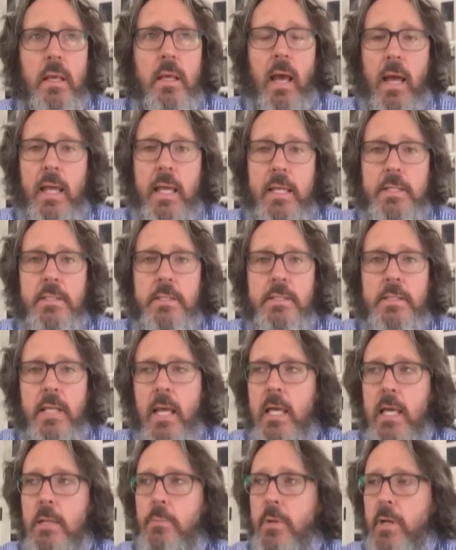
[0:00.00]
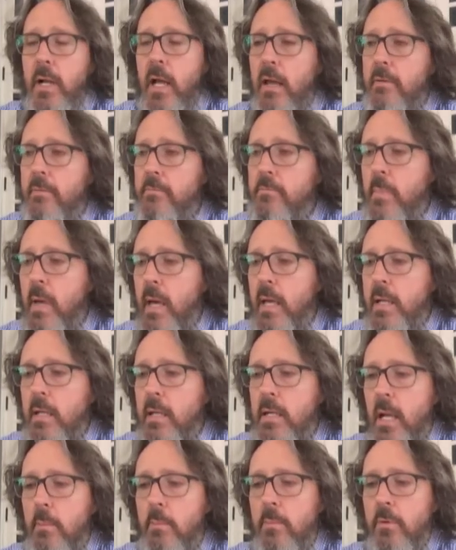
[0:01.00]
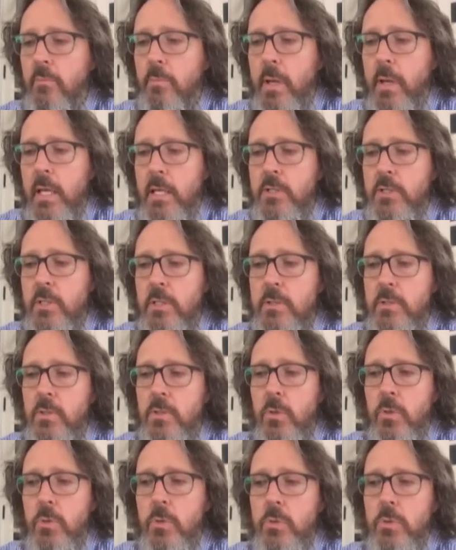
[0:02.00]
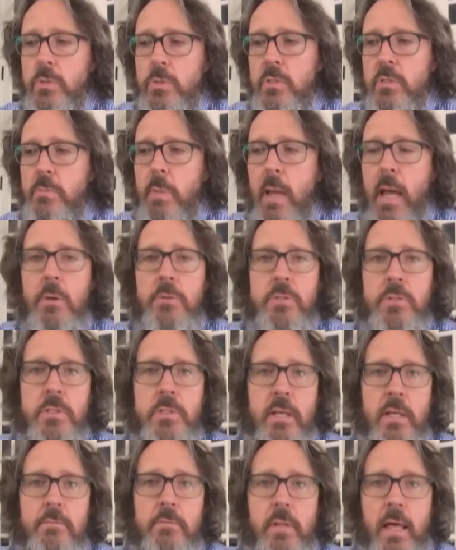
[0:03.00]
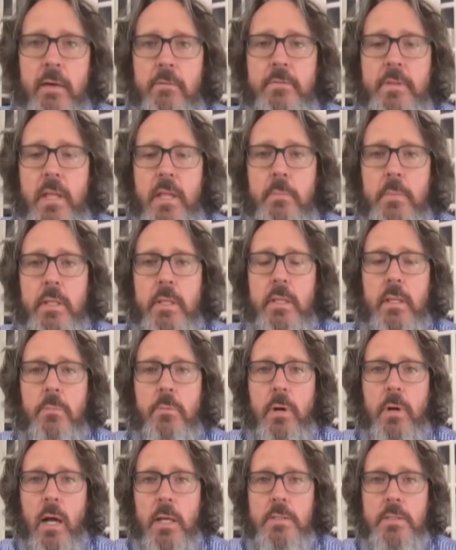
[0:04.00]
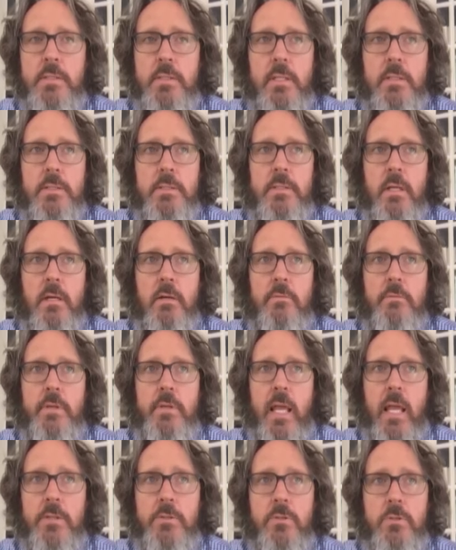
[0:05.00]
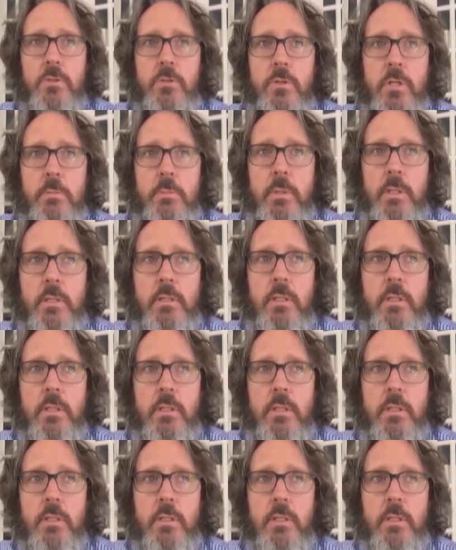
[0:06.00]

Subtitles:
I hate to say it, but I have met a number of patients whose spouses have left them in the process of cancer treatment.